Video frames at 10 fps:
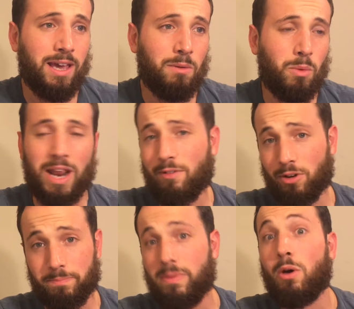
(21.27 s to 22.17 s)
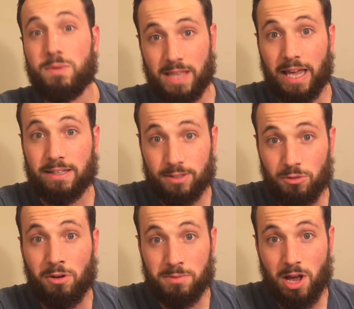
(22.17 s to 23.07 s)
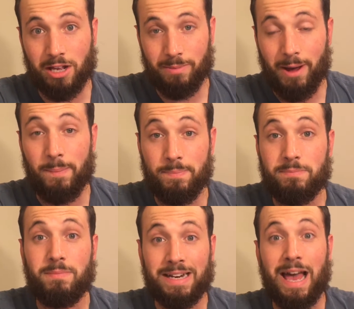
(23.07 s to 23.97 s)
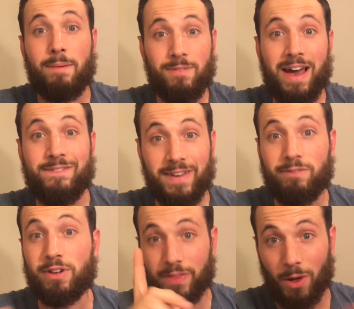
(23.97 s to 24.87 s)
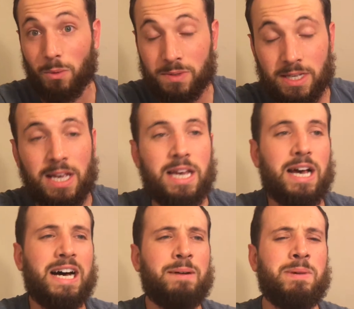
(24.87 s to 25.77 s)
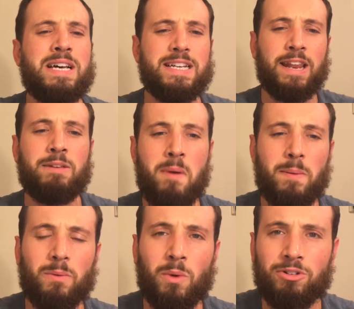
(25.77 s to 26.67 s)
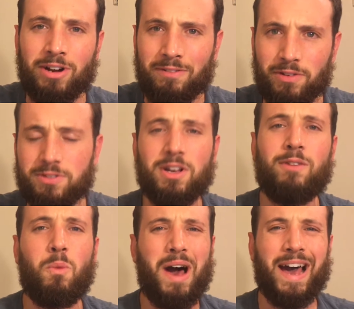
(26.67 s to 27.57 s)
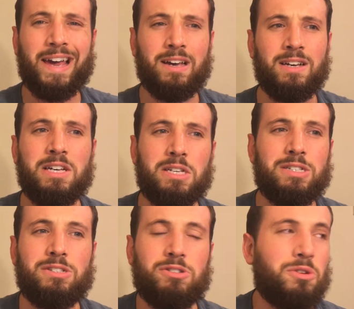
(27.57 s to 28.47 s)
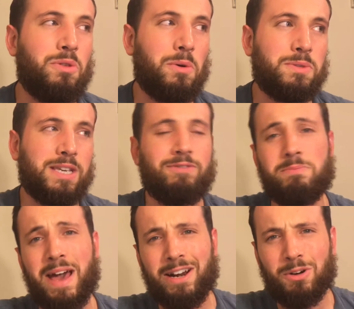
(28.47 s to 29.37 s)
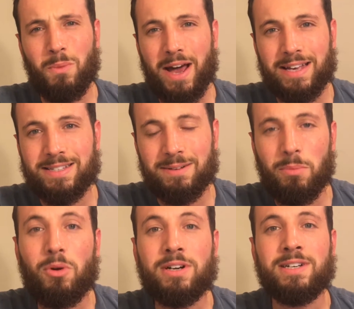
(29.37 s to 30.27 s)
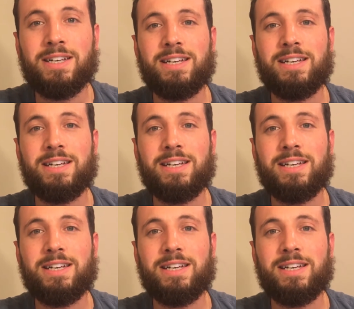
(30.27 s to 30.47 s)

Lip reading: whatever, those things. You know what I'm talking about. My top 5 favorite those. Now you might be wondering, first off, why do those even matter? Why is it important?